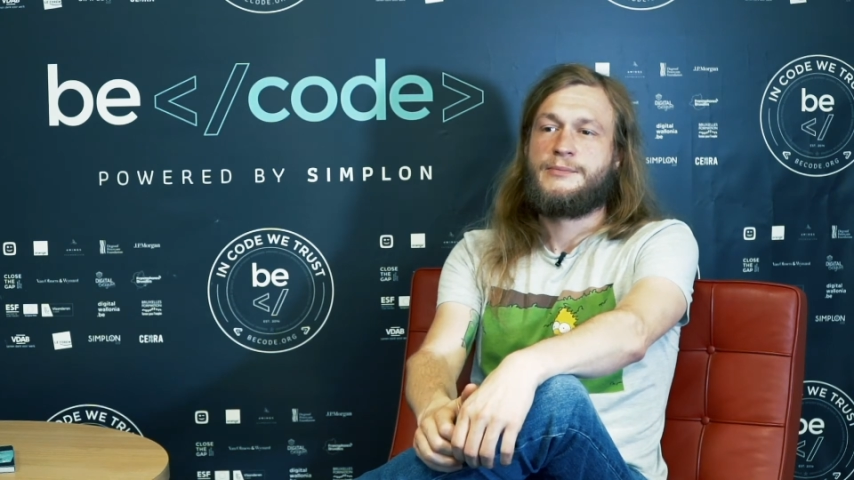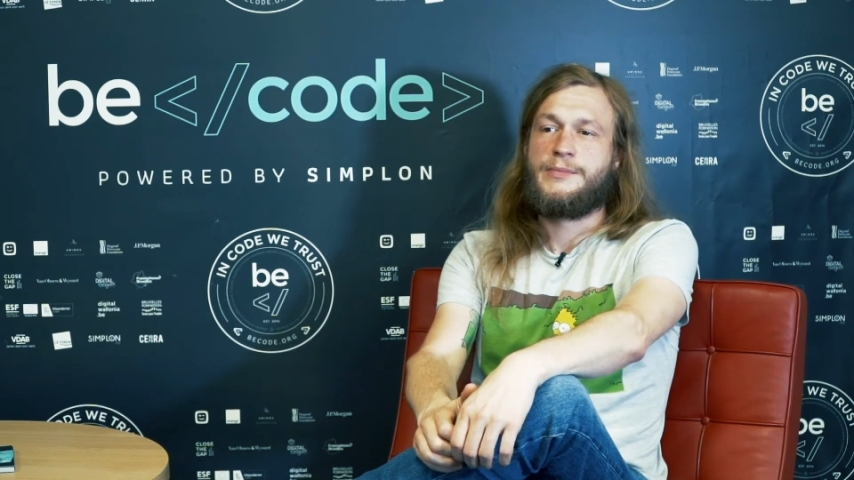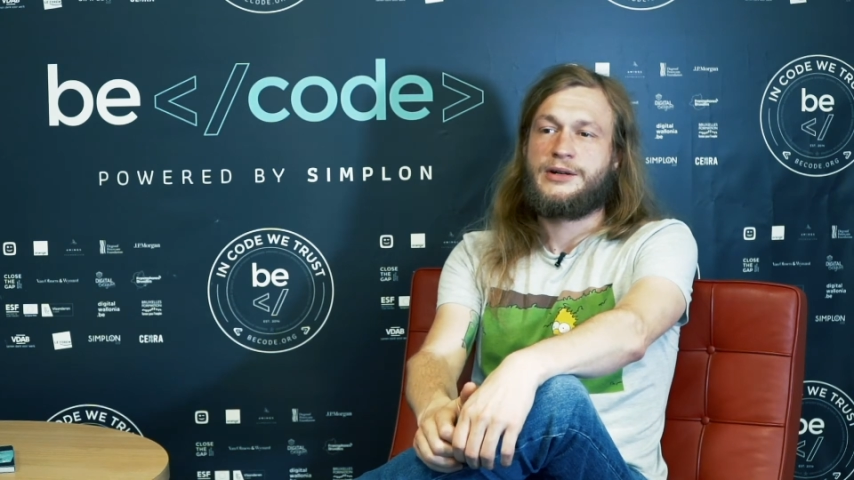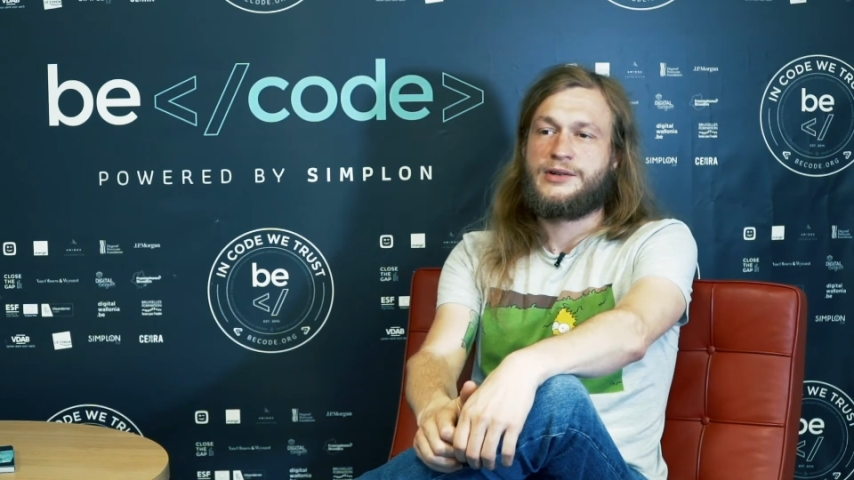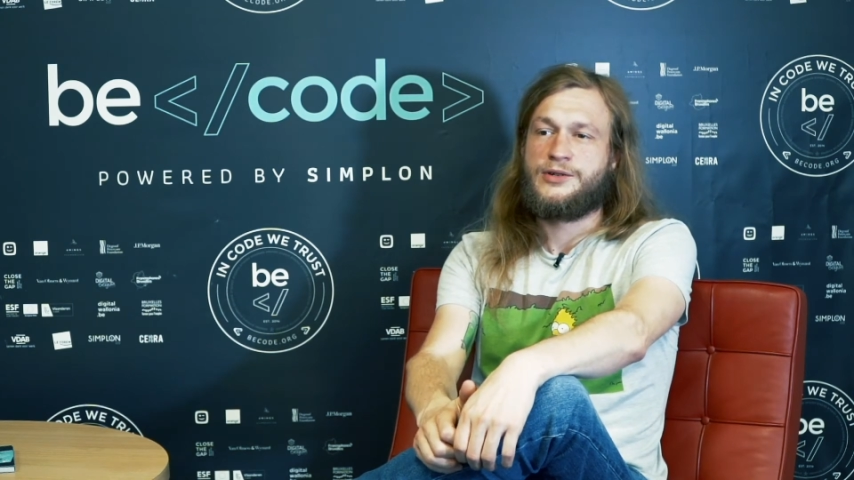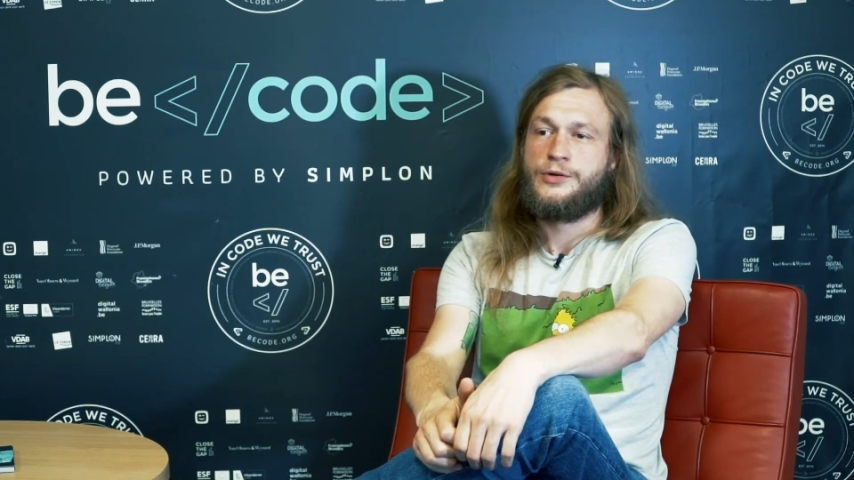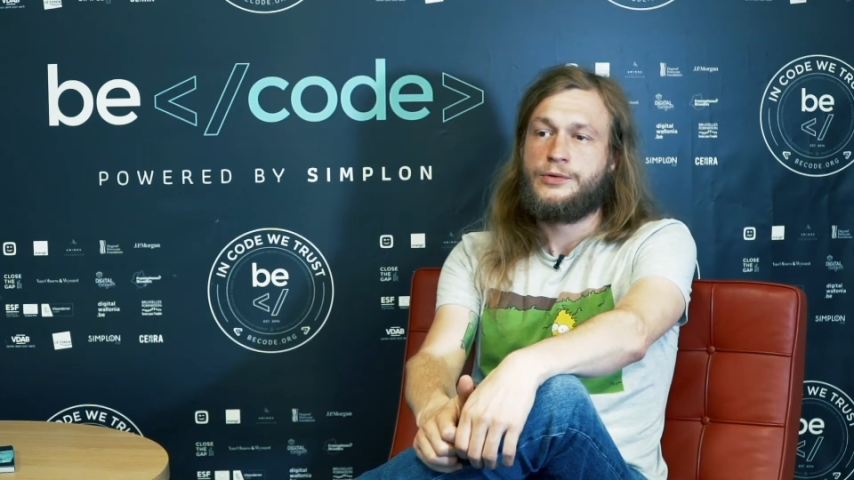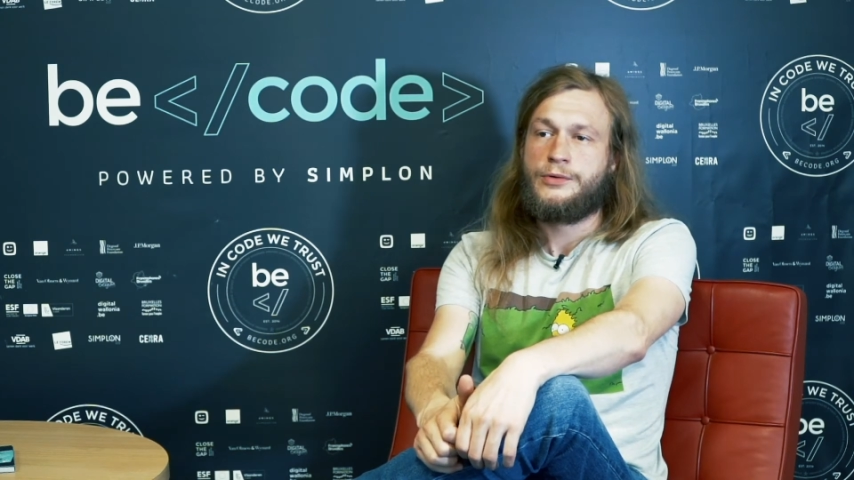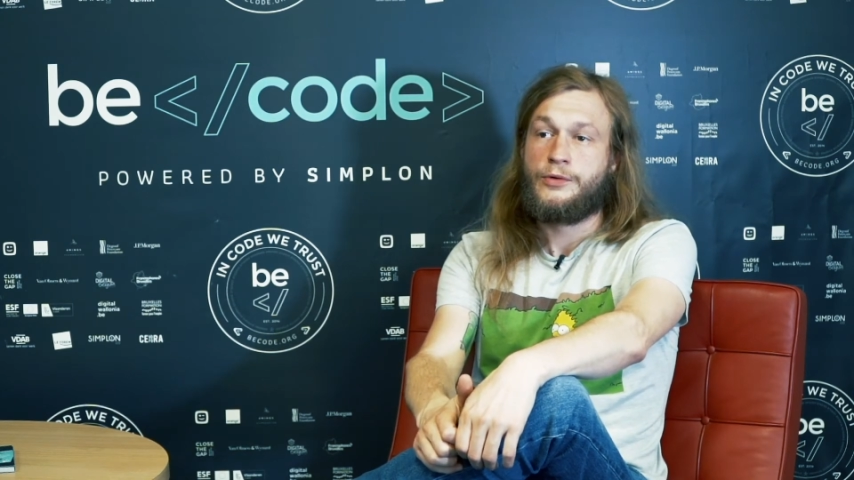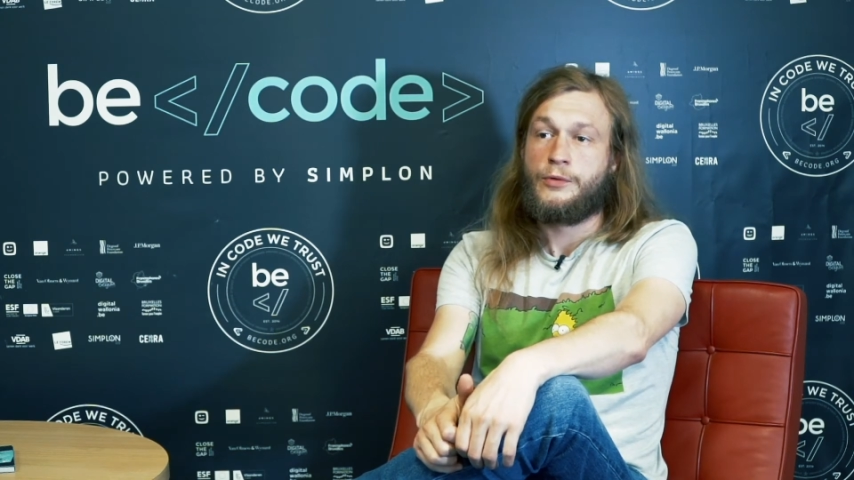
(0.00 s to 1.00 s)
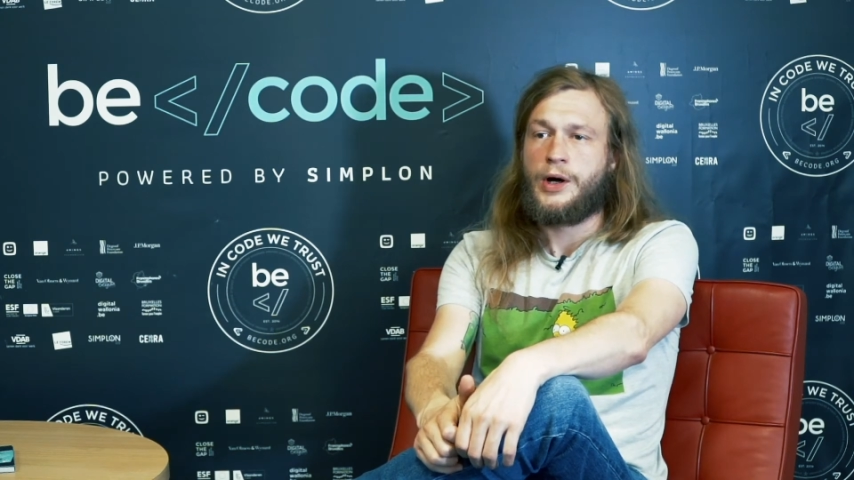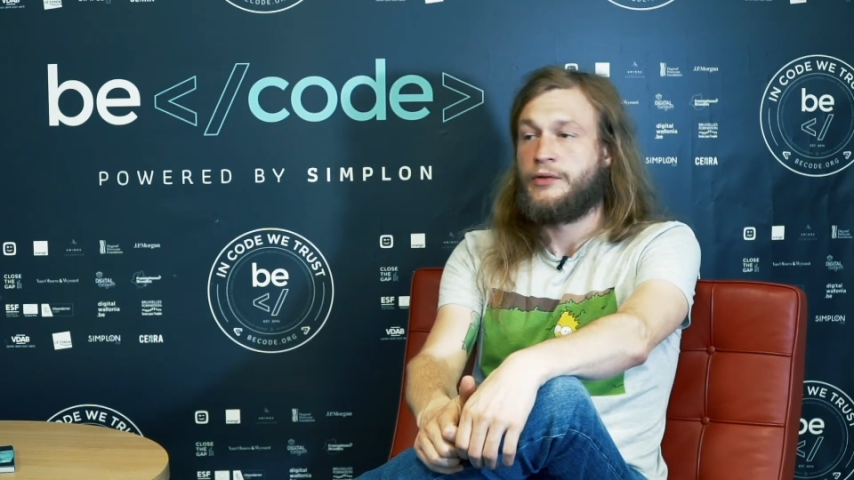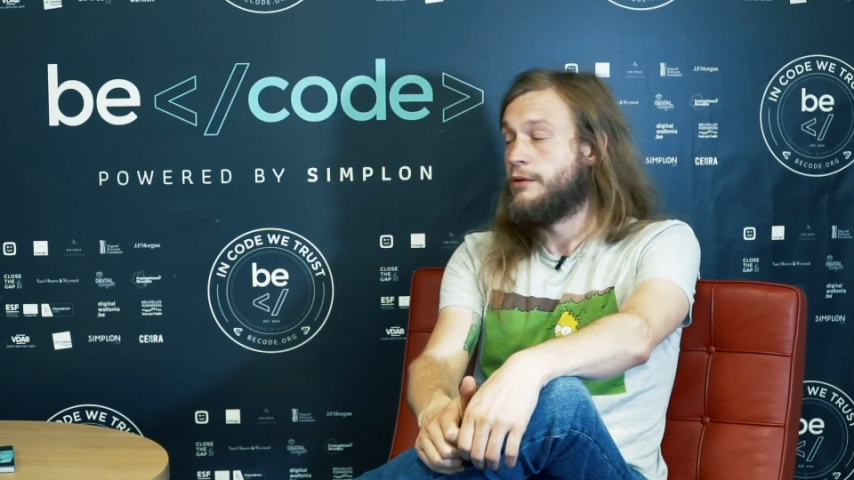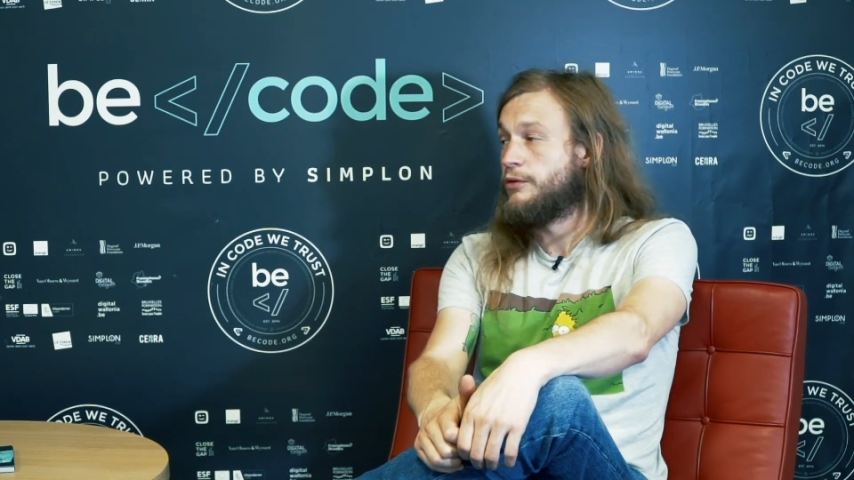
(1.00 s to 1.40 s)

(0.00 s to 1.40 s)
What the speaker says: Because you took what,